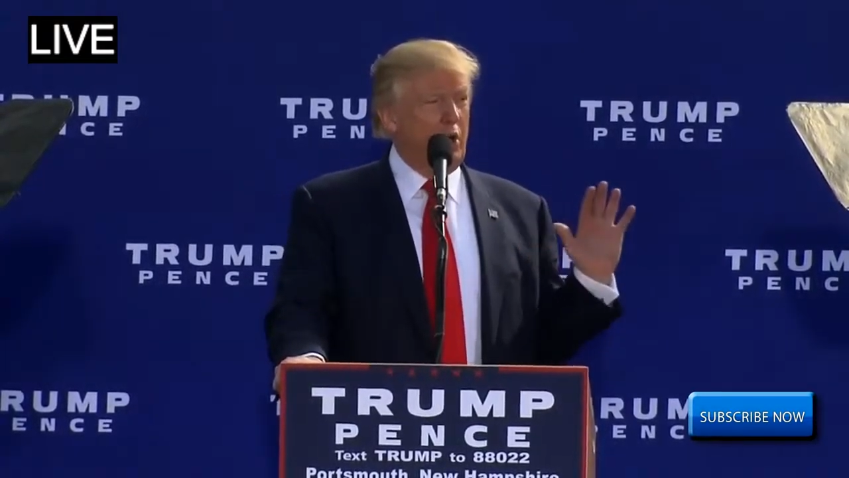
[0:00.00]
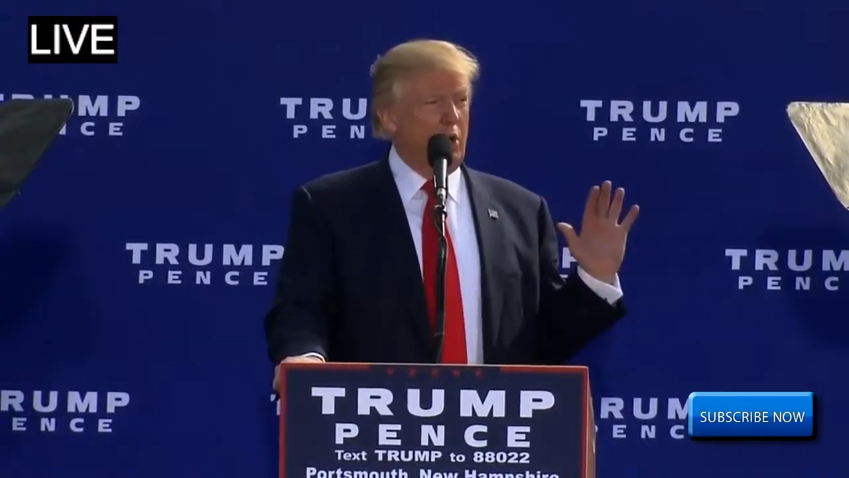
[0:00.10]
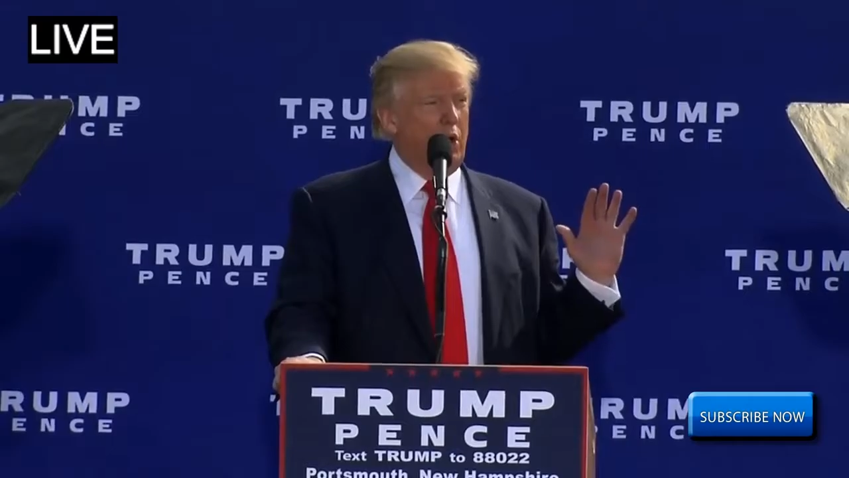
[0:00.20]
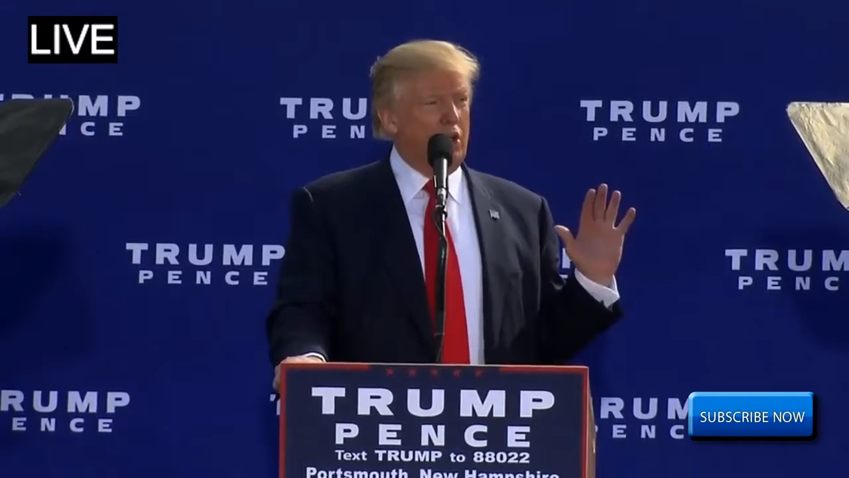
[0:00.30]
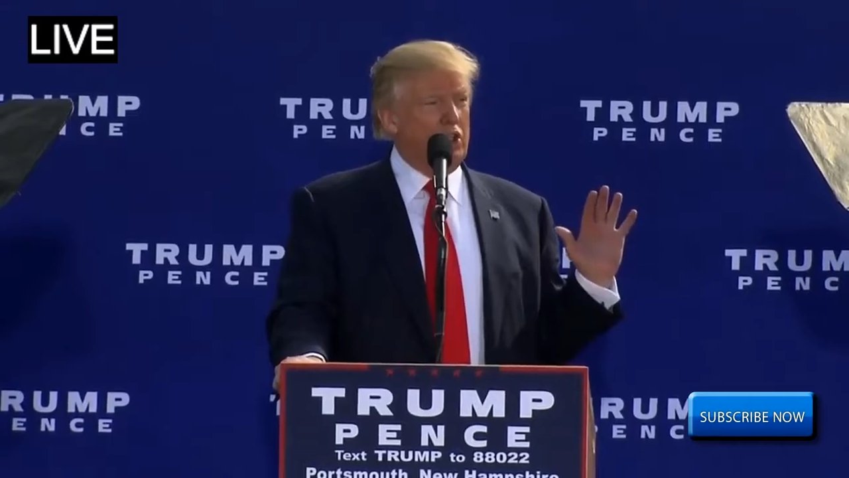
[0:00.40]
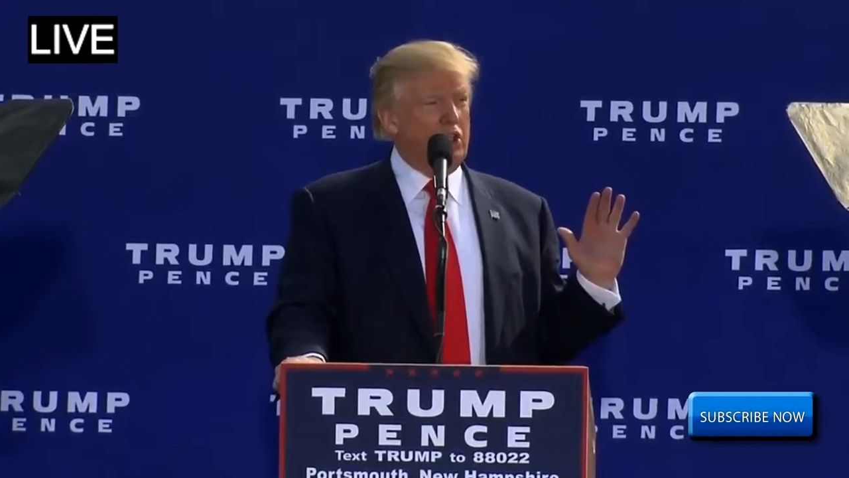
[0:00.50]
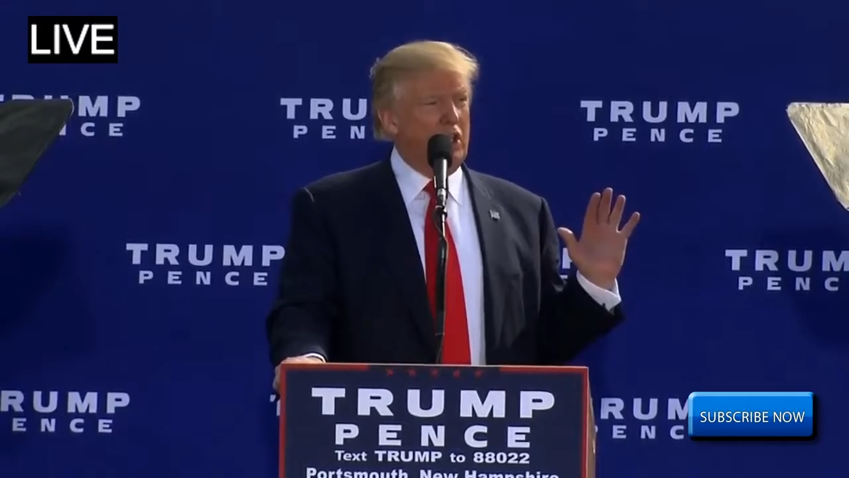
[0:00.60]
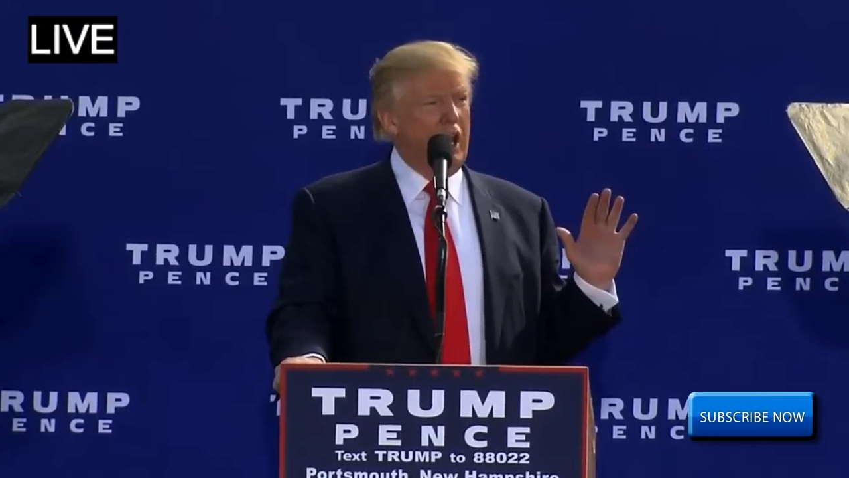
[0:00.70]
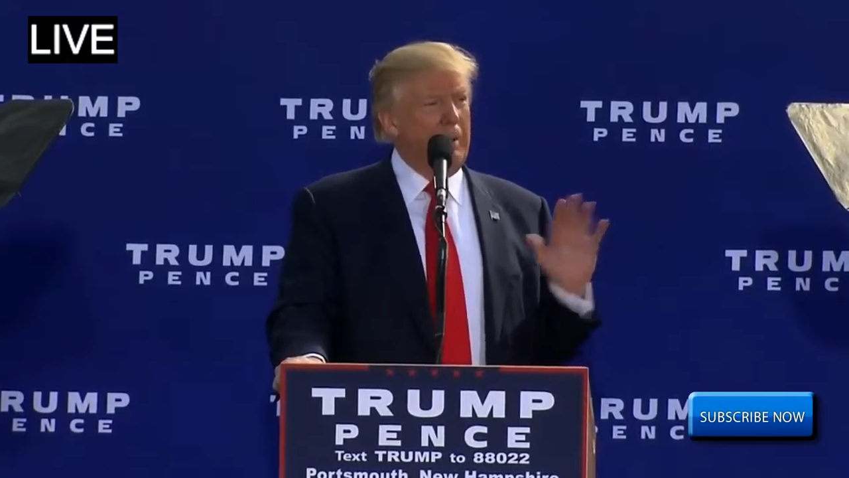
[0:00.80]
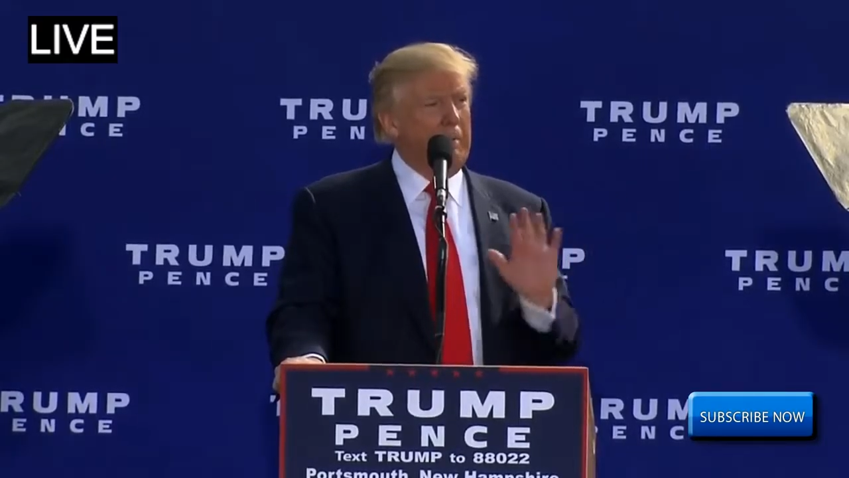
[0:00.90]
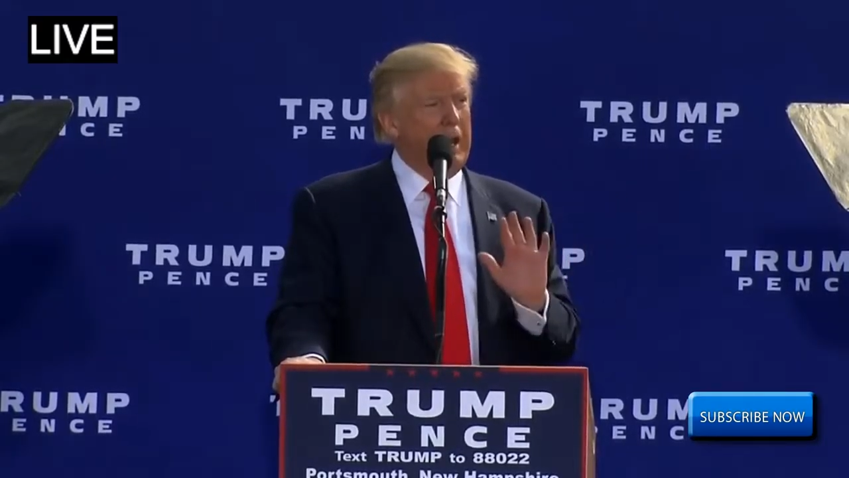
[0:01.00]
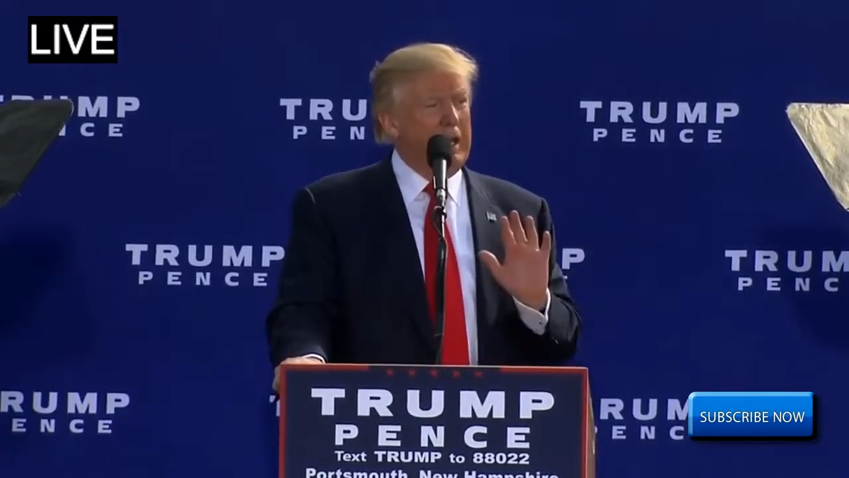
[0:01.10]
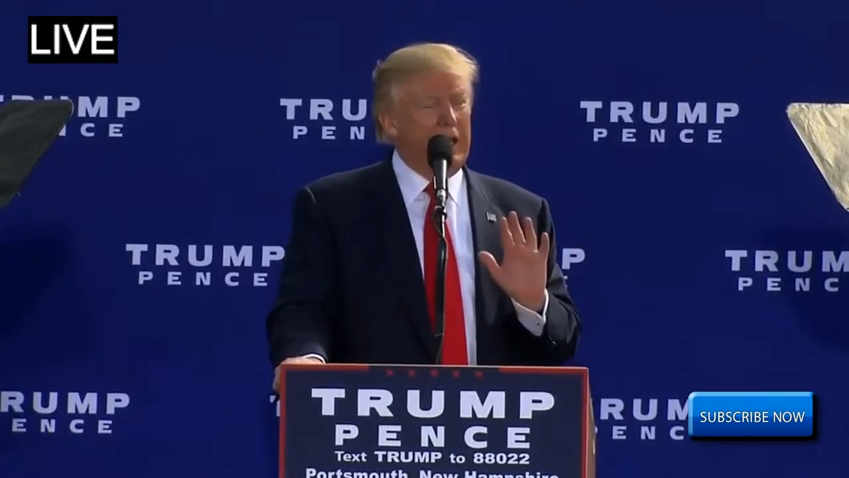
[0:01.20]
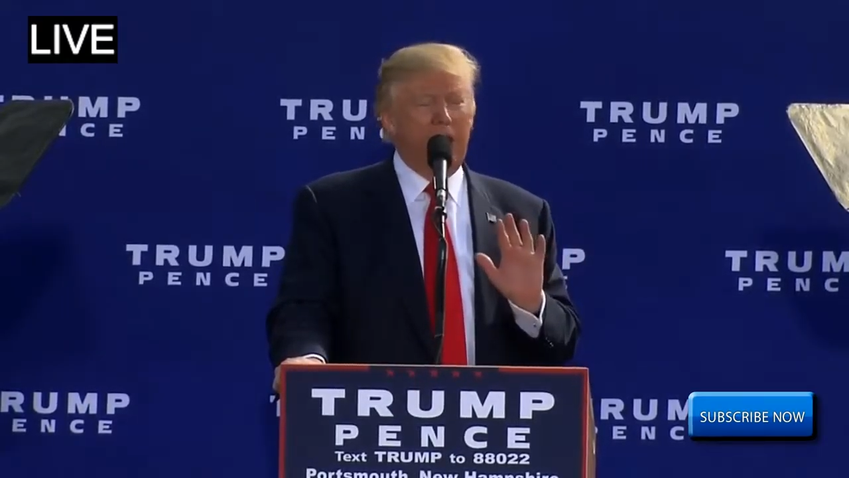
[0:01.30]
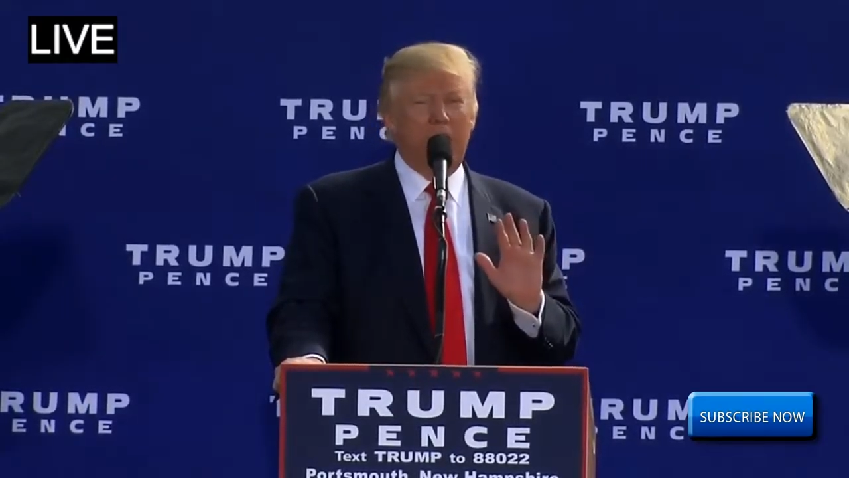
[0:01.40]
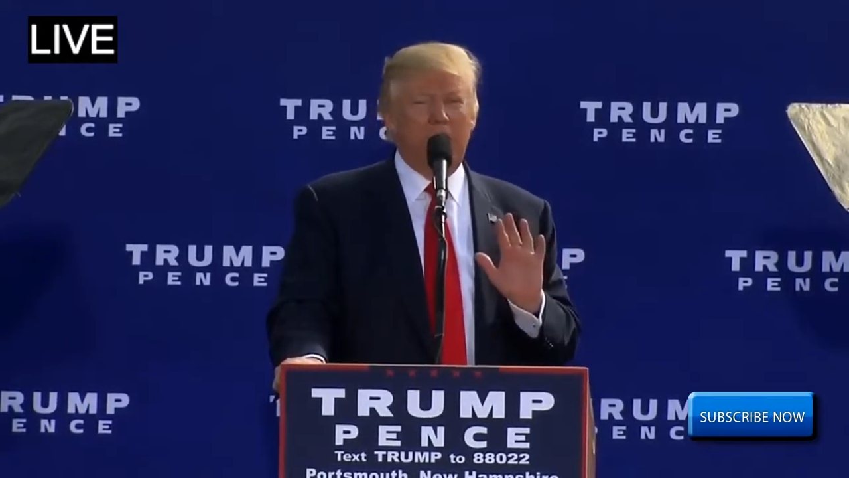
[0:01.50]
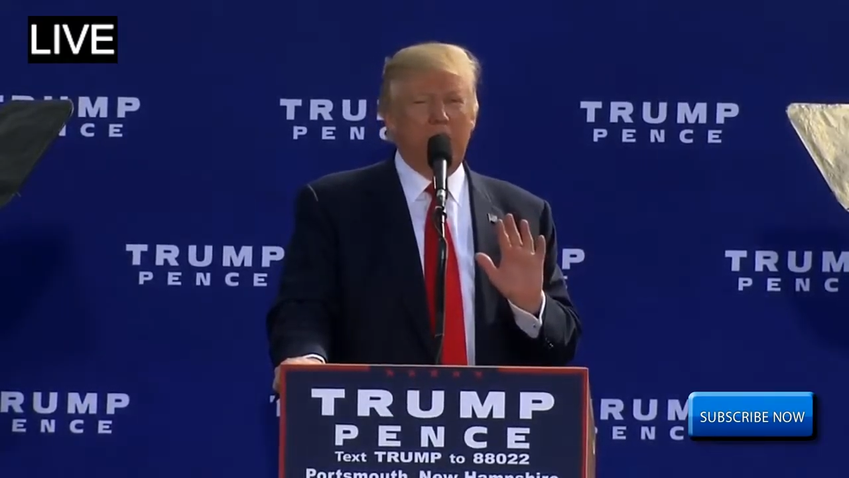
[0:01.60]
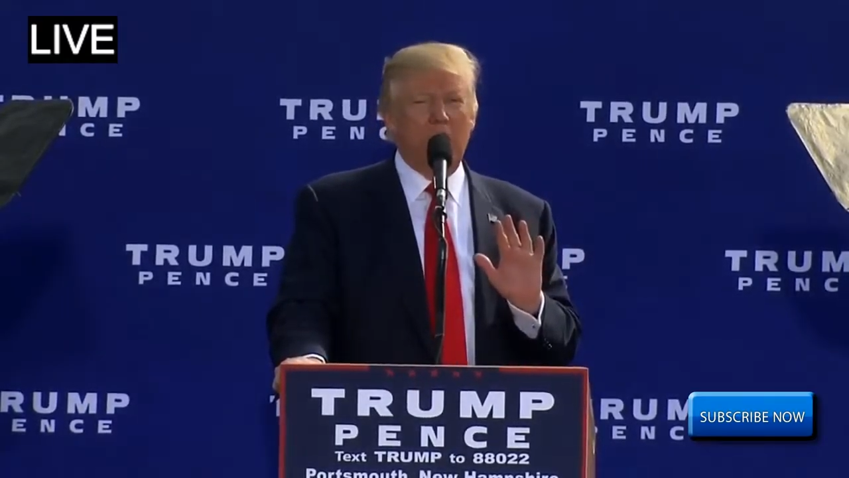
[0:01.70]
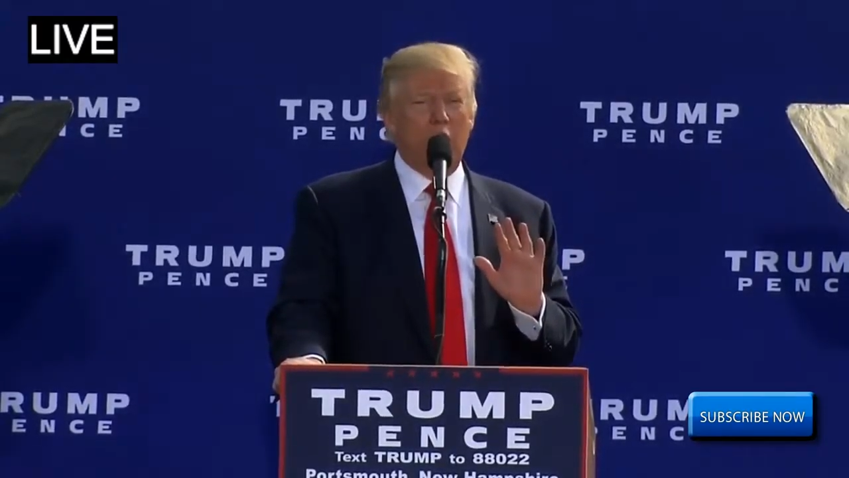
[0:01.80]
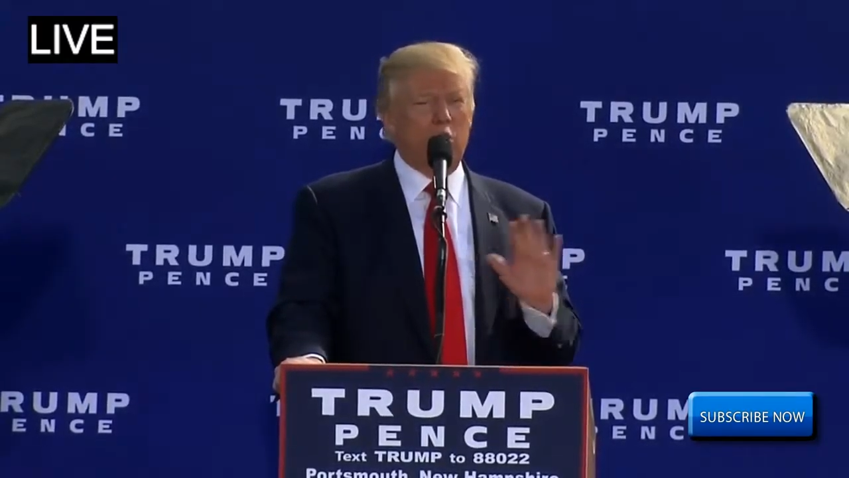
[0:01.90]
courts and mandated